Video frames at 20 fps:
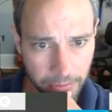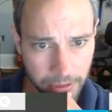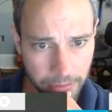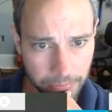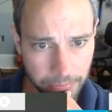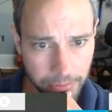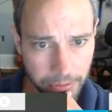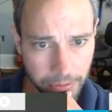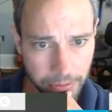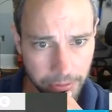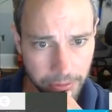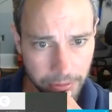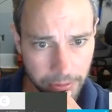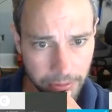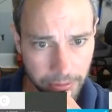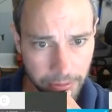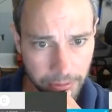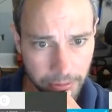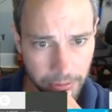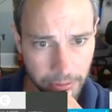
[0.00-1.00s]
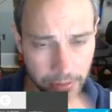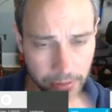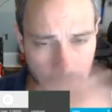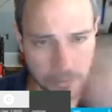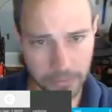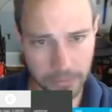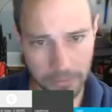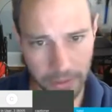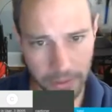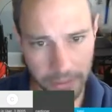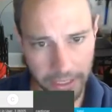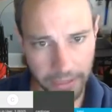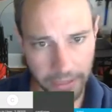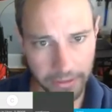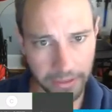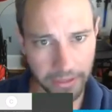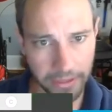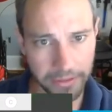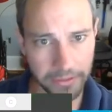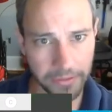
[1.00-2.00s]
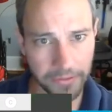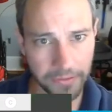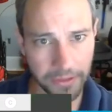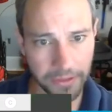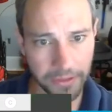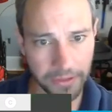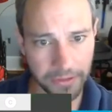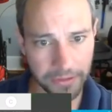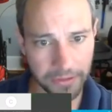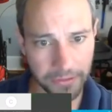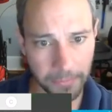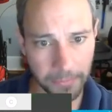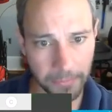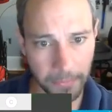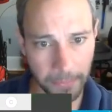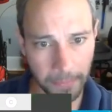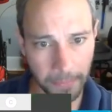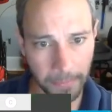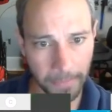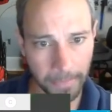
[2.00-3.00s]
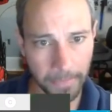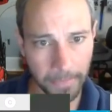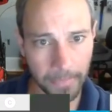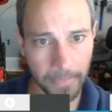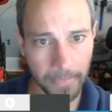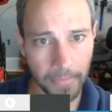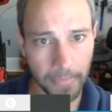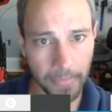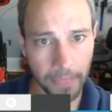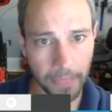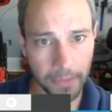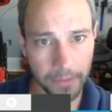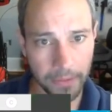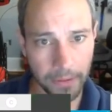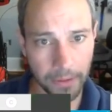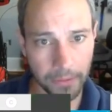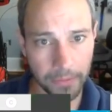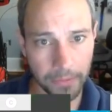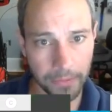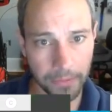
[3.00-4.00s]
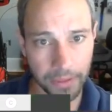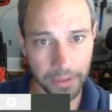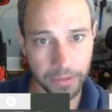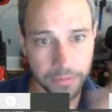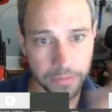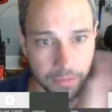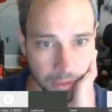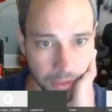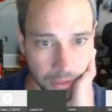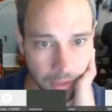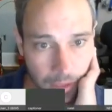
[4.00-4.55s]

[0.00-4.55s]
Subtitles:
my computer. I seem to find this. Oh, there we go.